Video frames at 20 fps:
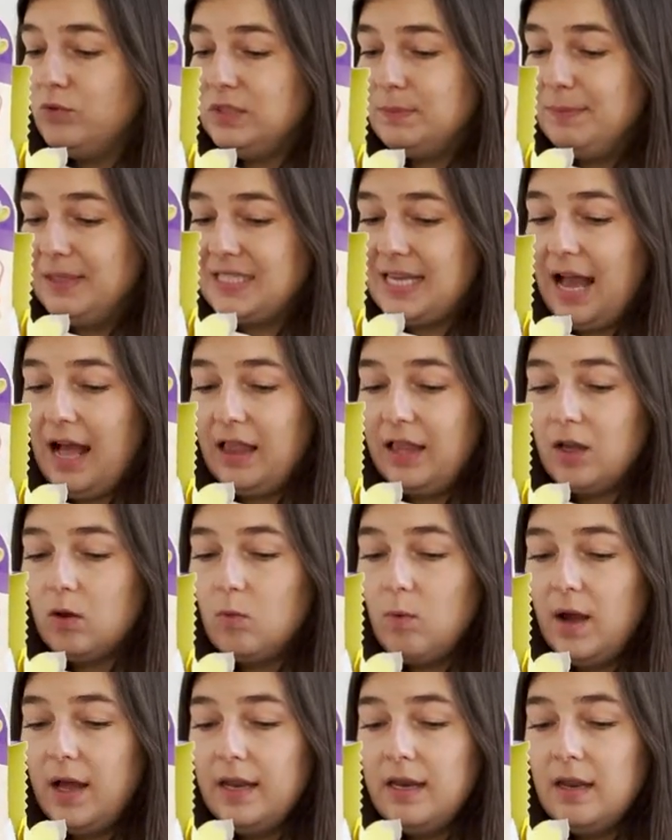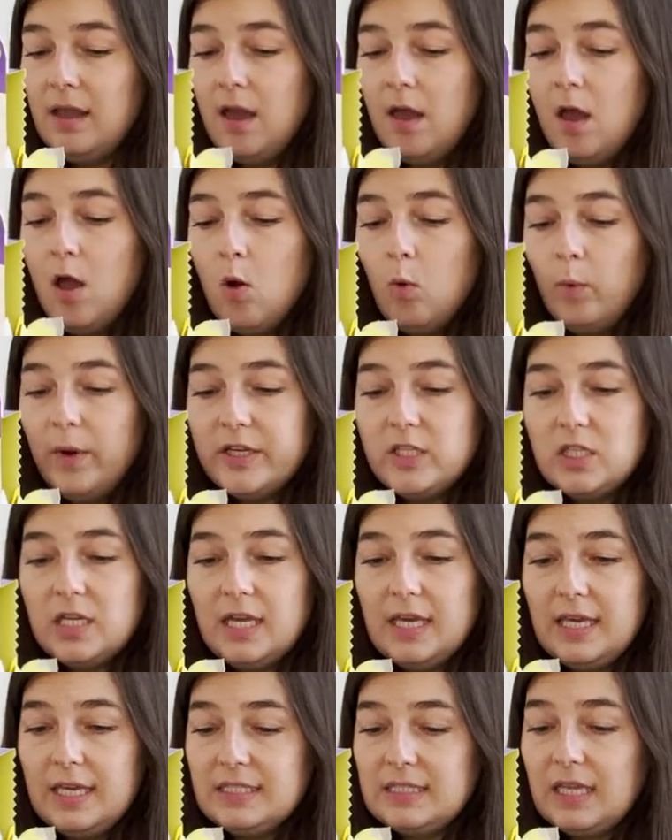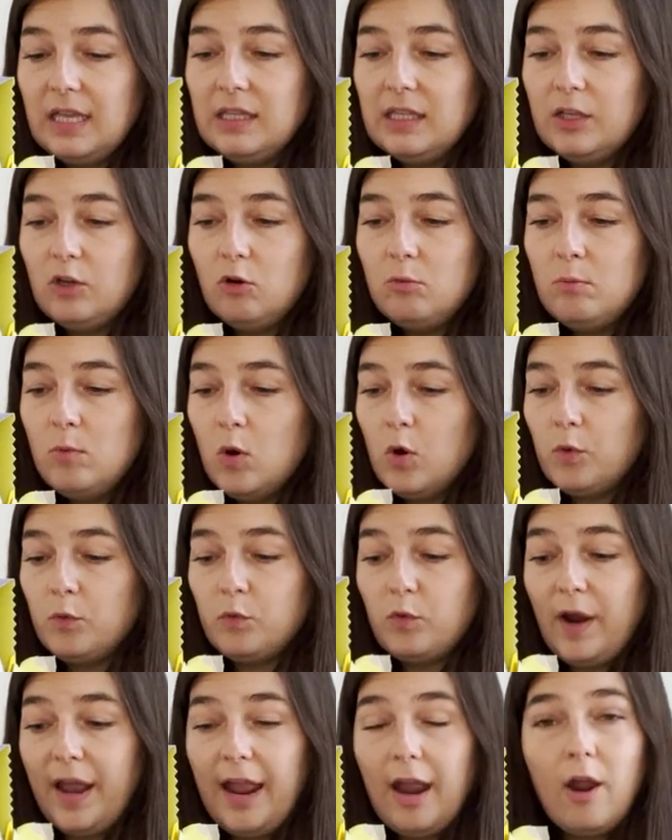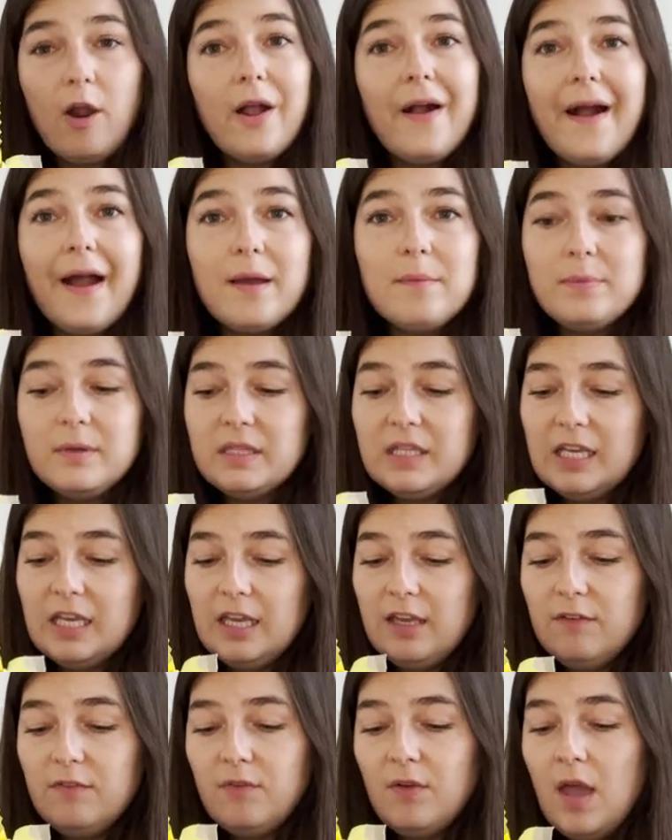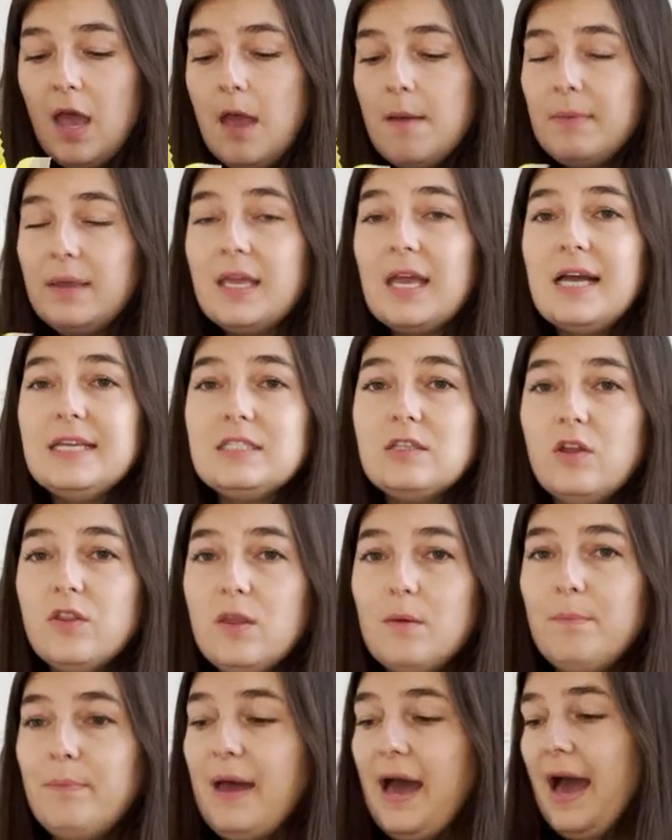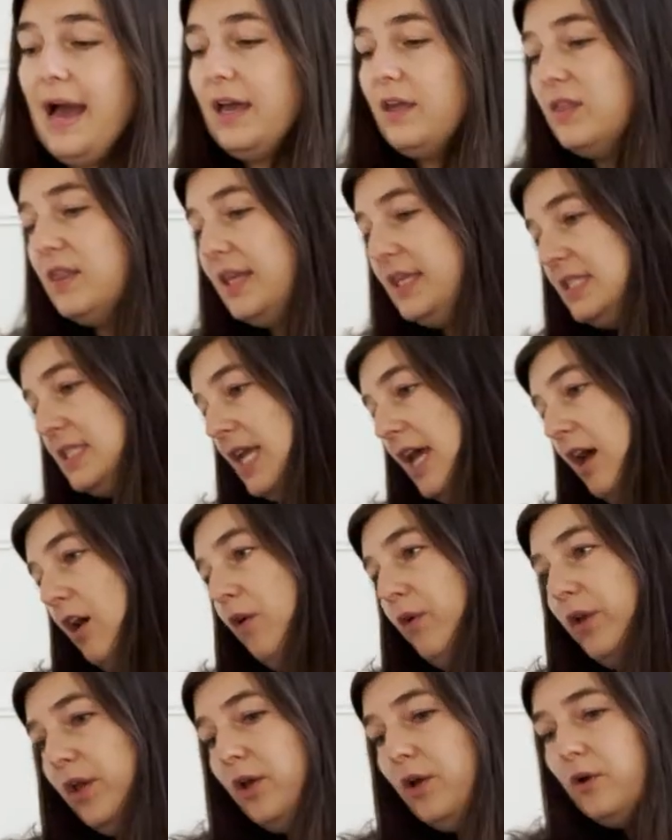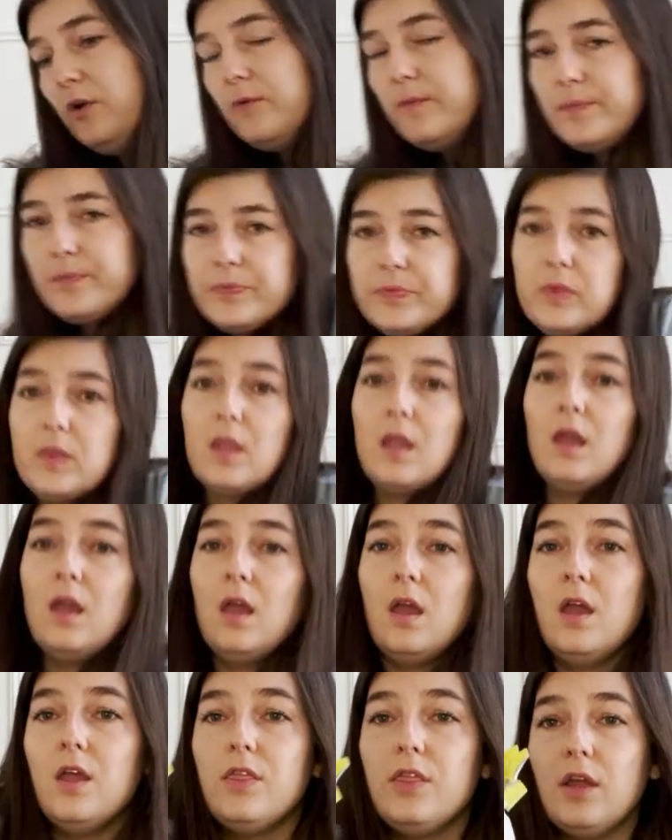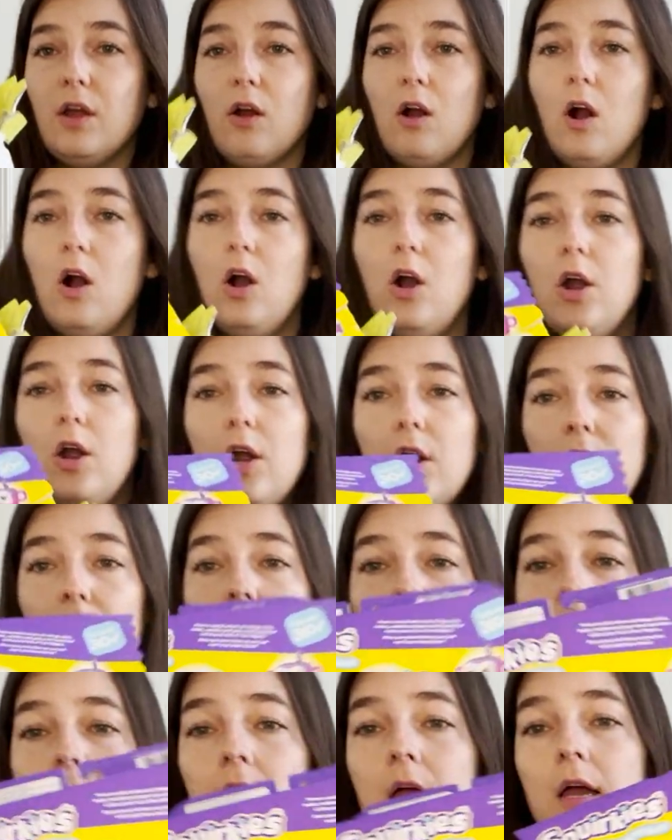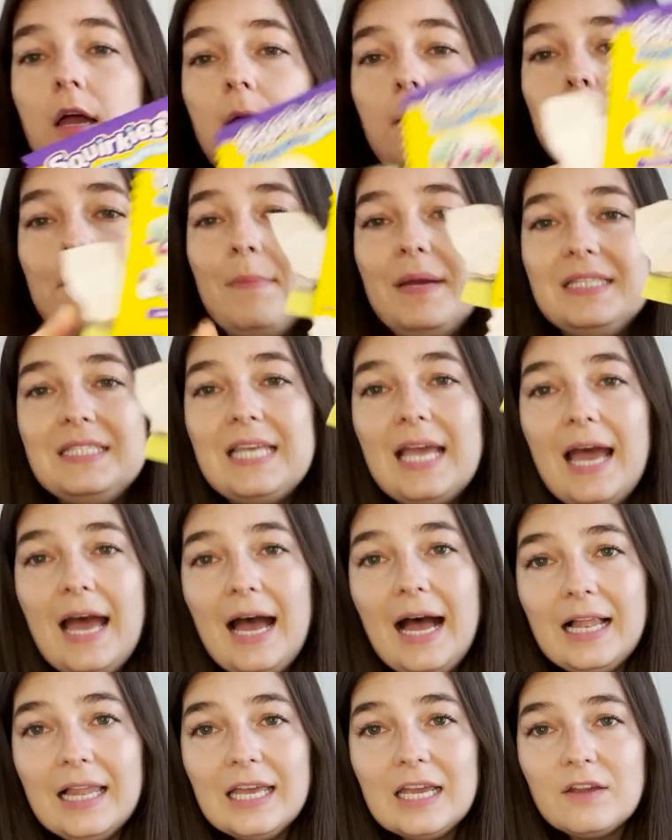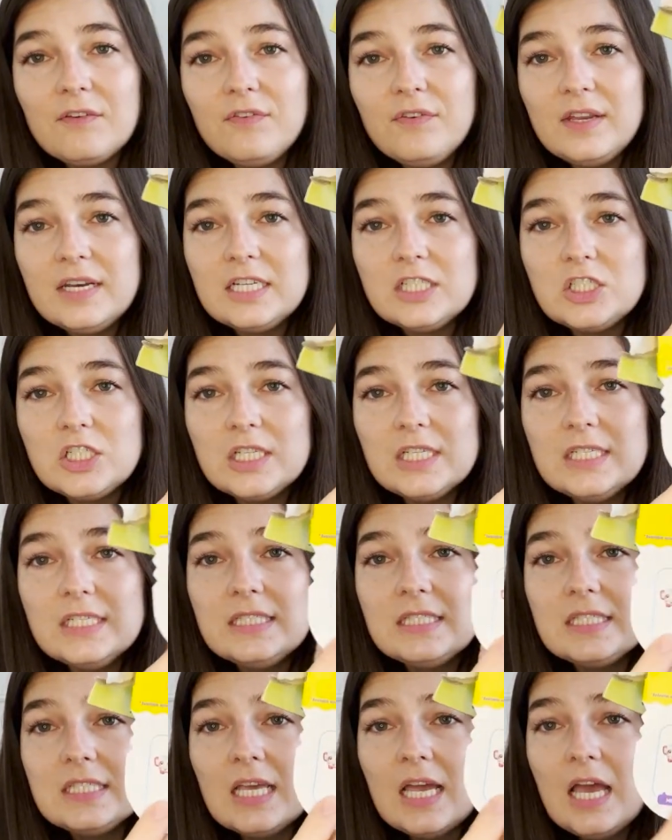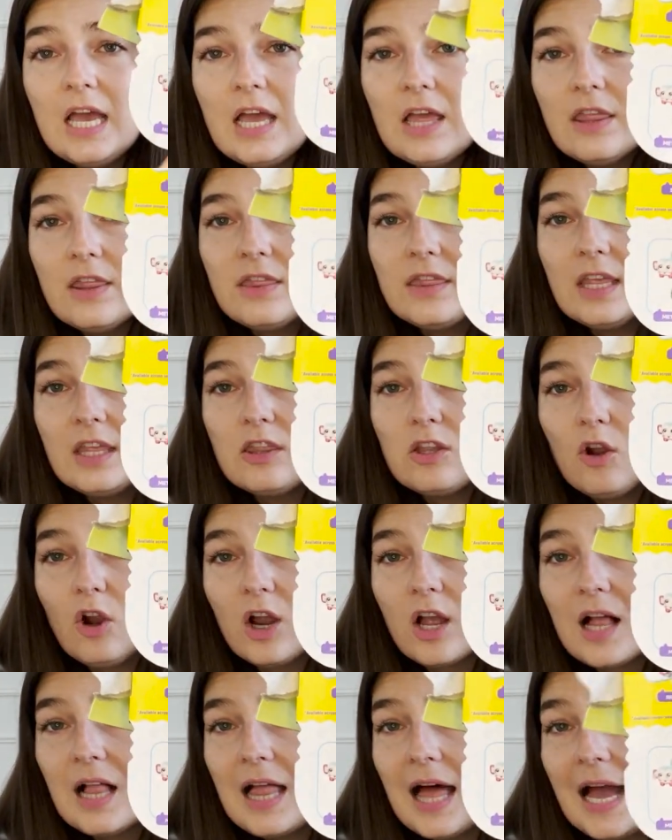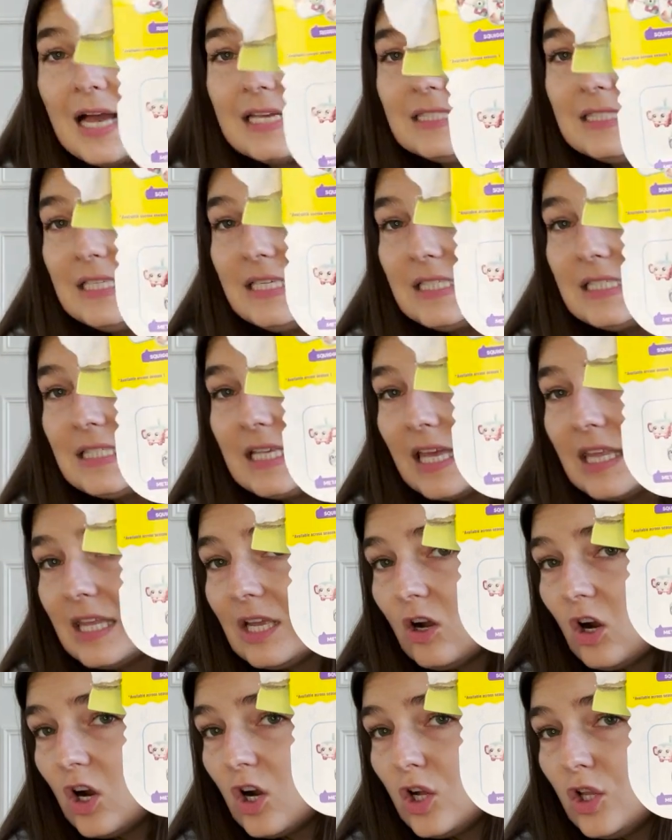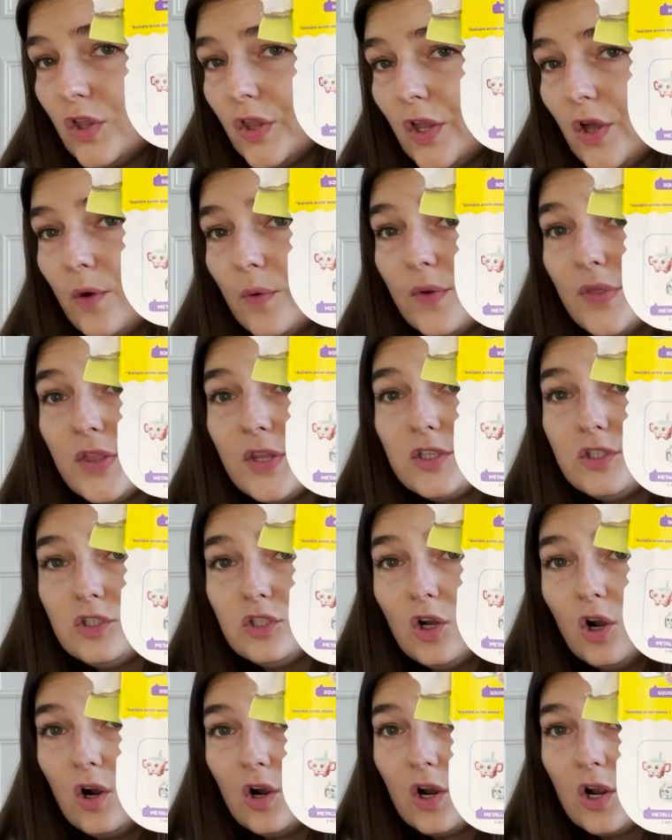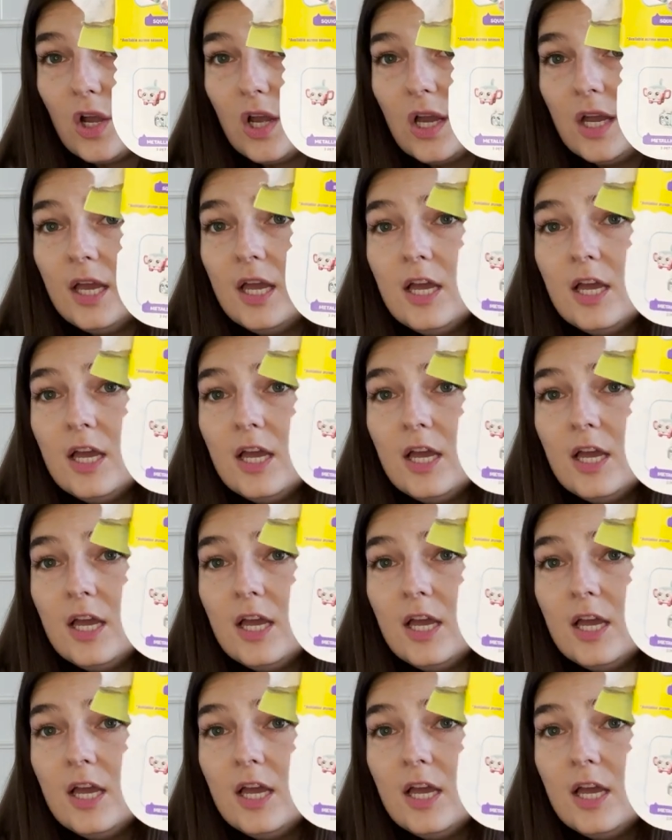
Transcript: metallic one which is a little more rare, I believe, because on the back they tell you there are metallic finishes, and then there are classics, and there are glow in the dark.